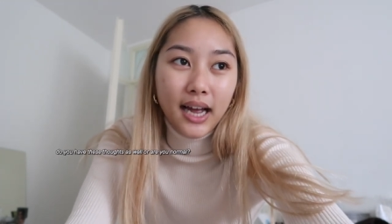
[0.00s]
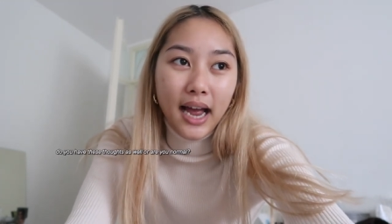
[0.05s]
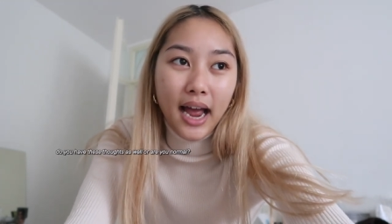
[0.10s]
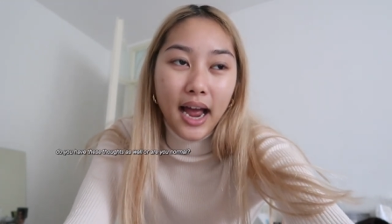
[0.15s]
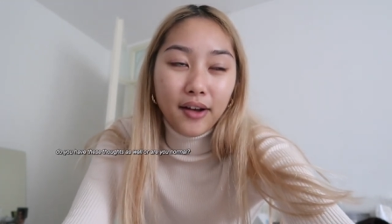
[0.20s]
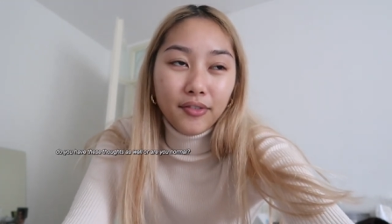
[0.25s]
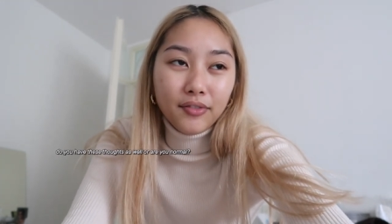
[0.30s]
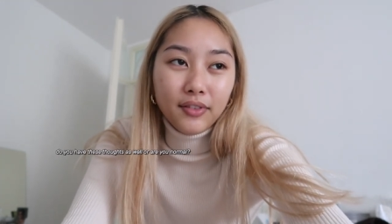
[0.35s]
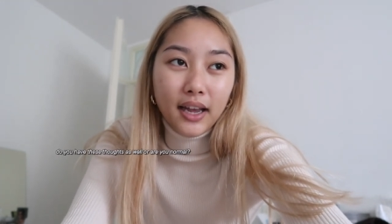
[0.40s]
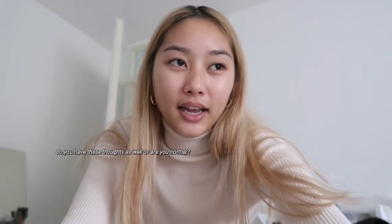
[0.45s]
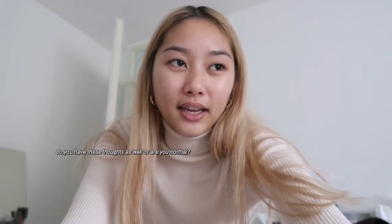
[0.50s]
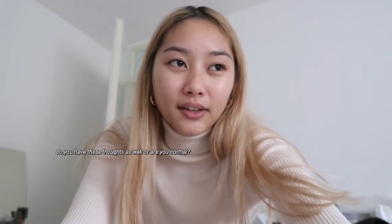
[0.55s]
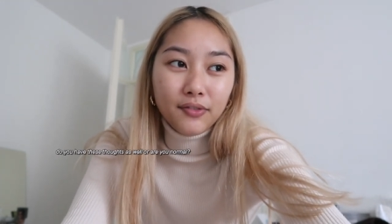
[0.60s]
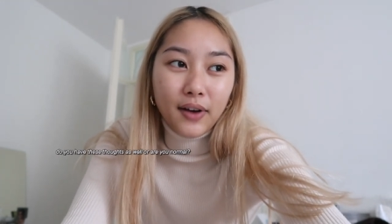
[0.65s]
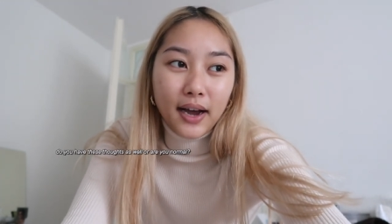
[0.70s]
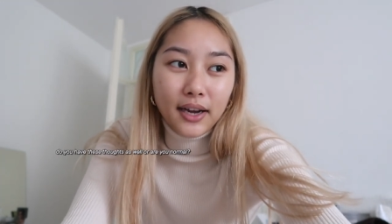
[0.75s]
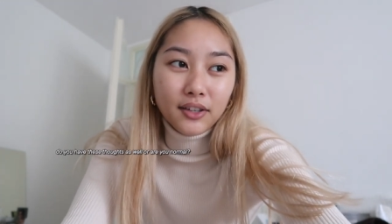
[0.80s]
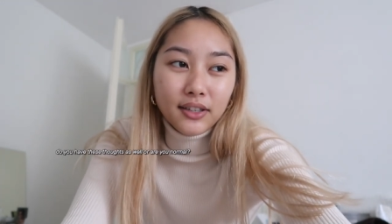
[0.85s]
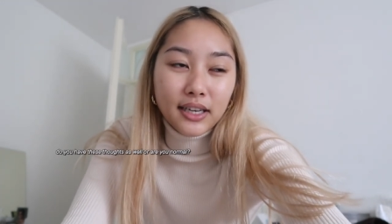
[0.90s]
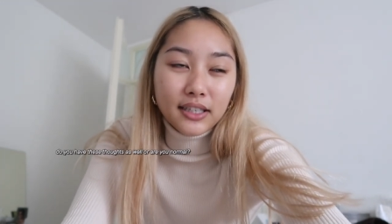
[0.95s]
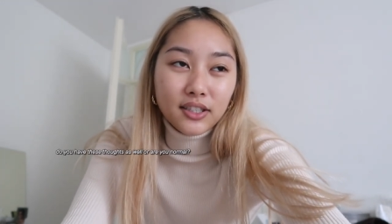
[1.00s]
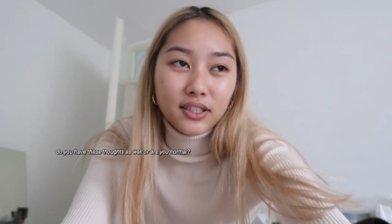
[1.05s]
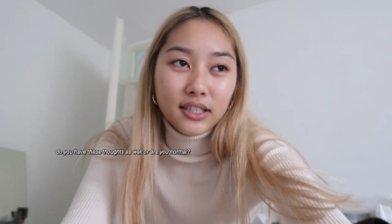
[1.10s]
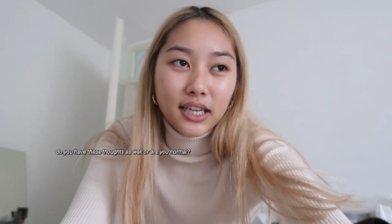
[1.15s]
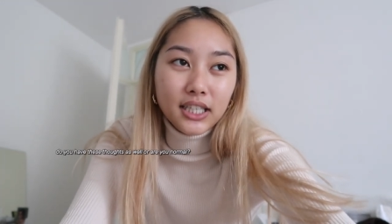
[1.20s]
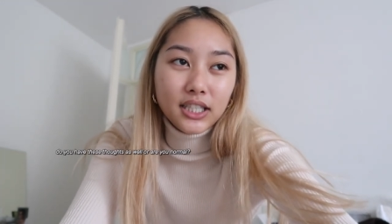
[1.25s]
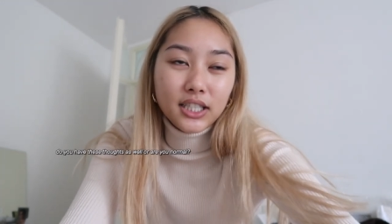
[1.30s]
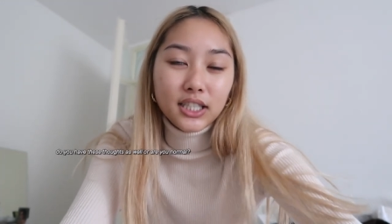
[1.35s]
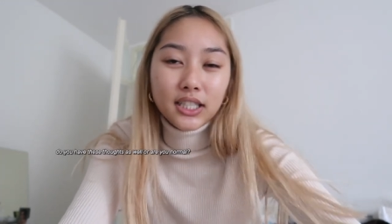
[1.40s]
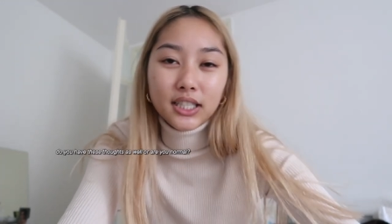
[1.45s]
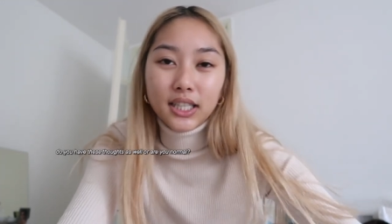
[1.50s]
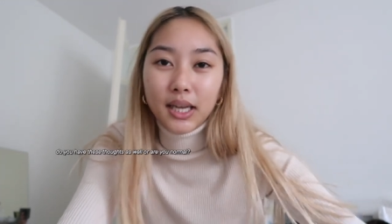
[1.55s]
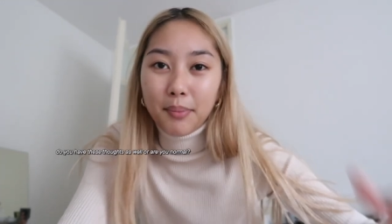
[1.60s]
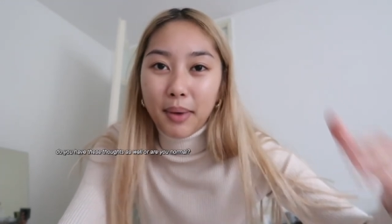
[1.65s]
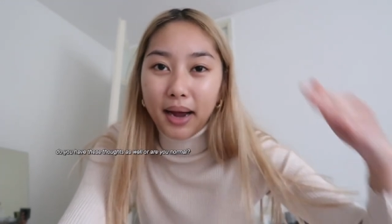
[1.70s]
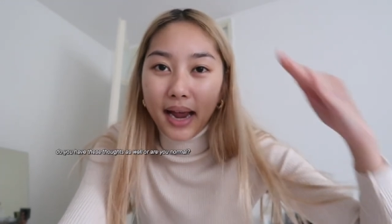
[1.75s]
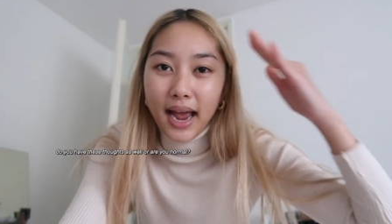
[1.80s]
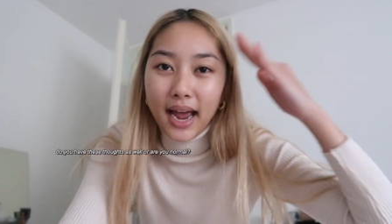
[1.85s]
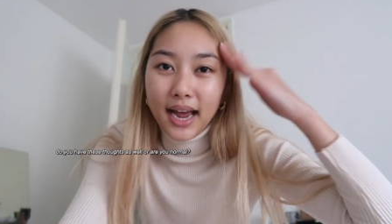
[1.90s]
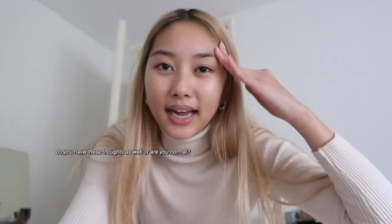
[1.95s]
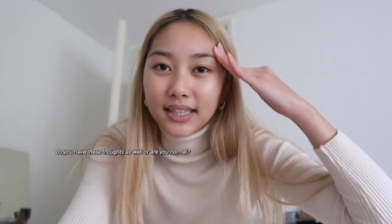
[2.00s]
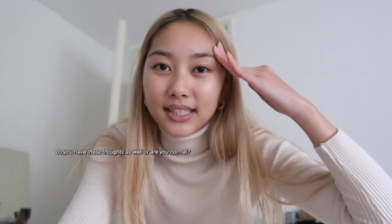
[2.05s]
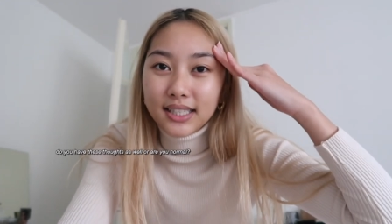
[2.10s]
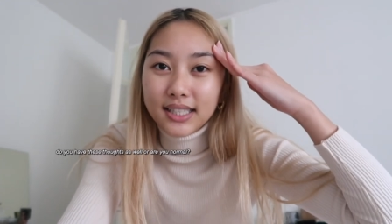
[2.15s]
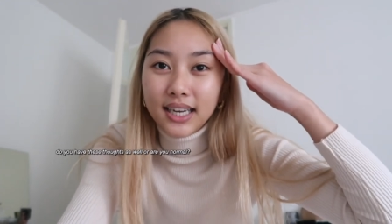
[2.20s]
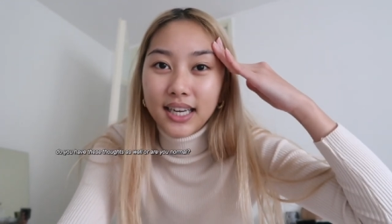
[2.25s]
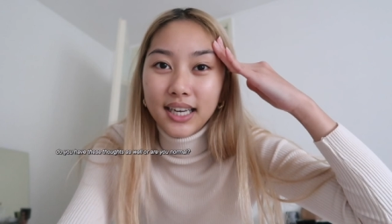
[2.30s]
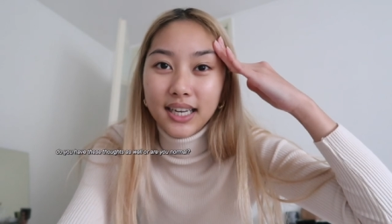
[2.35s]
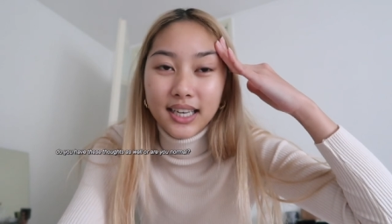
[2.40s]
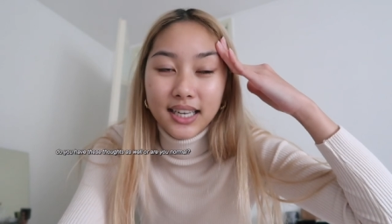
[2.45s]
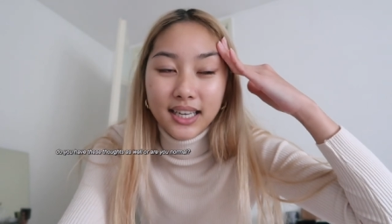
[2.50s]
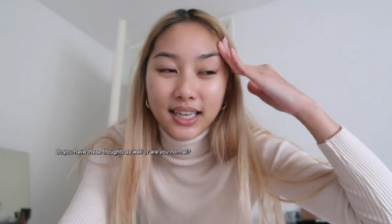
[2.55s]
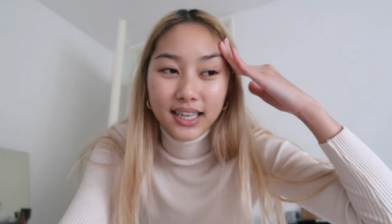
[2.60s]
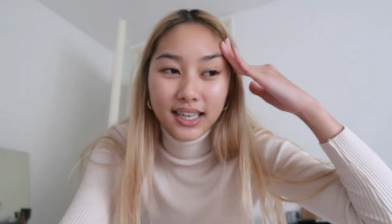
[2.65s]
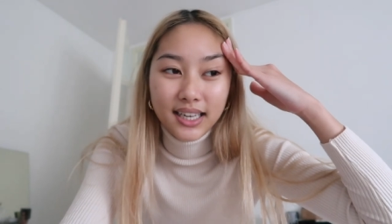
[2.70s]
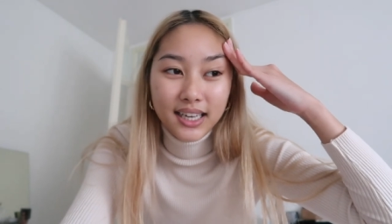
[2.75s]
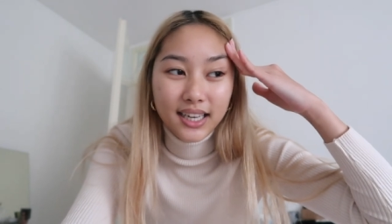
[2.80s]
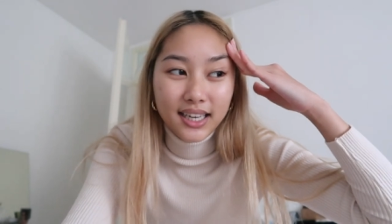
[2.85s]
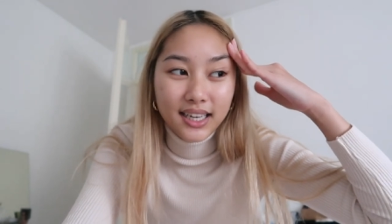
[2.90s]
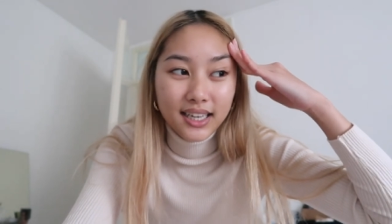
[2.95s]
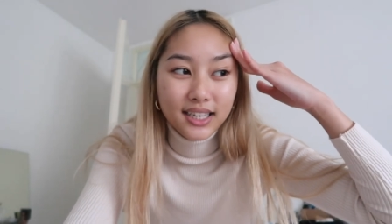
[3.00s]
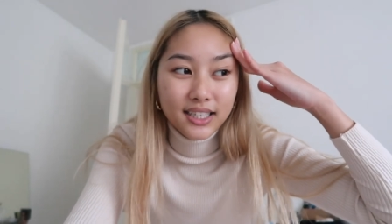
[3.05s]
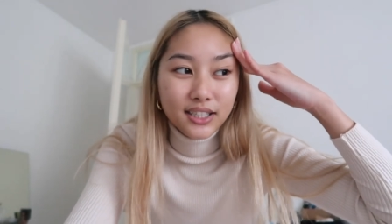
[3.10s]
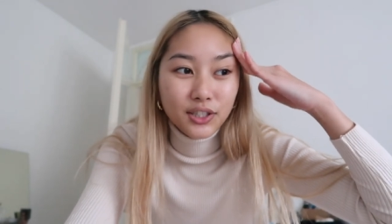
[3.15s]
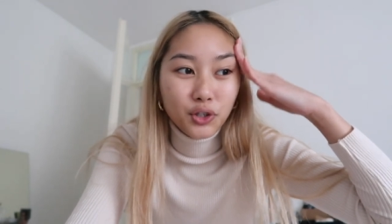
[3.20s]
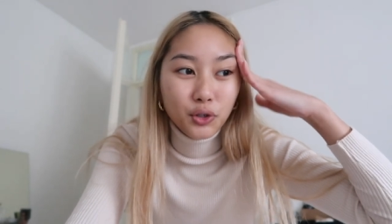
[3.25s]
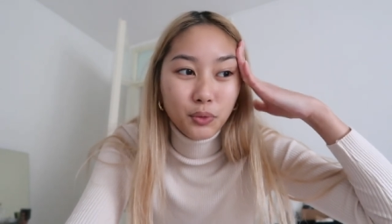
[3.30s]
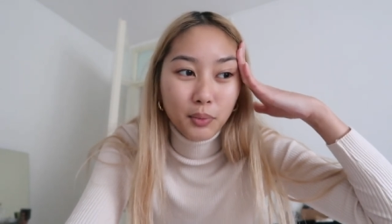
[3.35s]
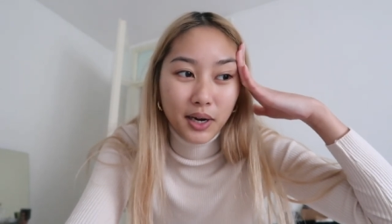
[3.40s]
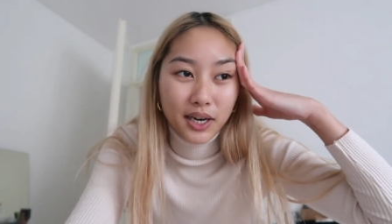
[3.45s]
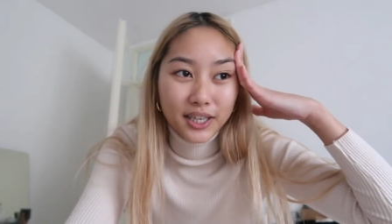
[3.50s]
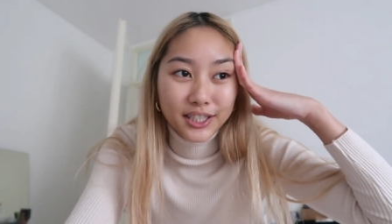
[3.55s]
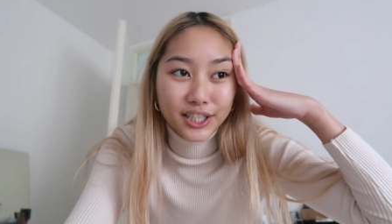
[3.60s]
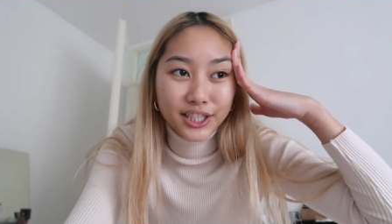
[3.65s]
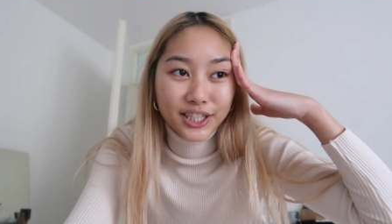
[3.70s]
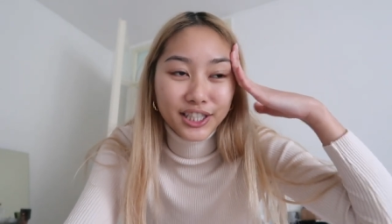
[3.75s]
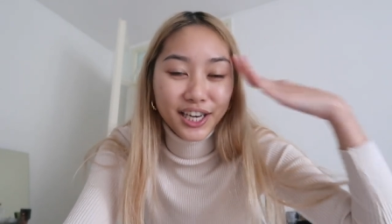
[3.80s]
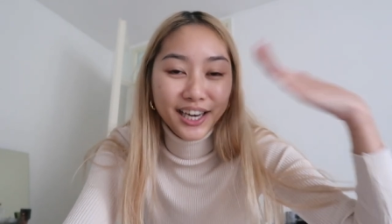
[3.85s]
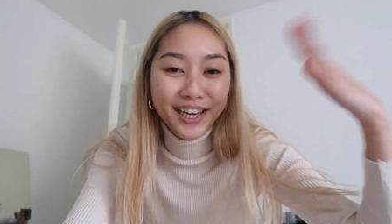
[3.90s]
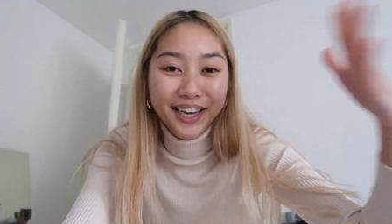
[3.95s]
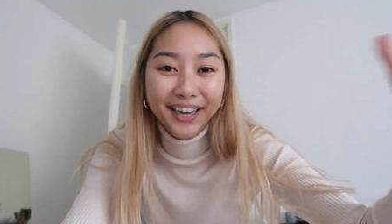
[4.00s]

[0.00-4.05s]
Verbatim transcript: have that final destination in my head too much.